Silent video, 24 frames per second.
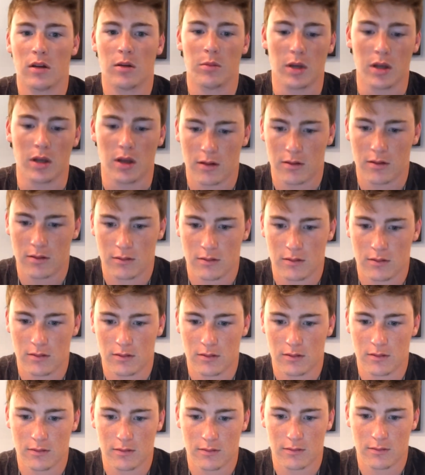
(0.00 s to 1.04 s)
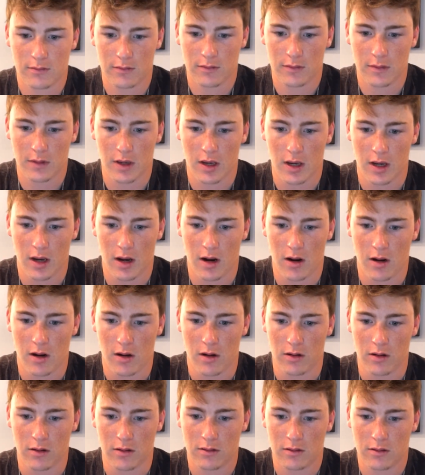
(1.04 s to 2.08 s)
Let me. I got it
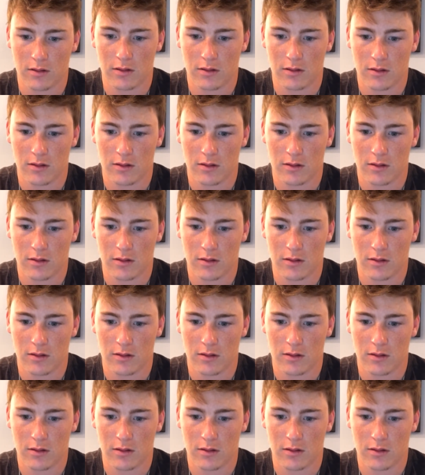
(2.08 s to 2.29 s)
on